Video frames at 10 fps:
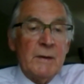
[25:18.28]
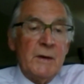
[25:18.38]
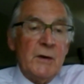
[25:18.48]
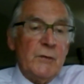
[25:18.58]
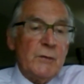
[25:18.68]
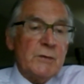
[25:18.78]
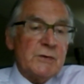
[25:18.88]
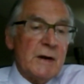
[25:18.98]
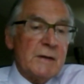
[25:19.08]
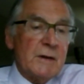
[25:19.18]
If you
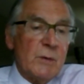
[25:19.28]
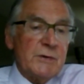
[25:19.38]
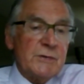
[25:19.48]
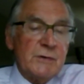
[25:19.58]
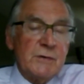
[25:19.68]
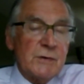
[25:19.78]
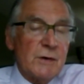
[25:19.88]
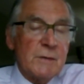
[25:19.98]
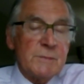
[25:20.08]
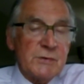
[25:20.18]
decide the question is
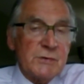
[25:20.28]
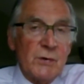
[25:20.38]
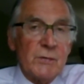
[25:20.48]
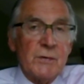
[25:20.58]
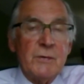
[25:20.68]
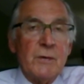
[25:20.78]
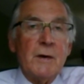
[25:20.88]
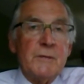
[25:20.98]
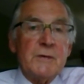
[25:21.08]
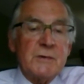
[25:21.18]
harms to children, you're
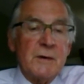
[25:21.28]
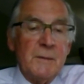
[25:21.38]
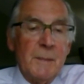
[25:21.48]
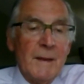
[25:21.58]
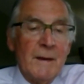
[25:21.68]
obviously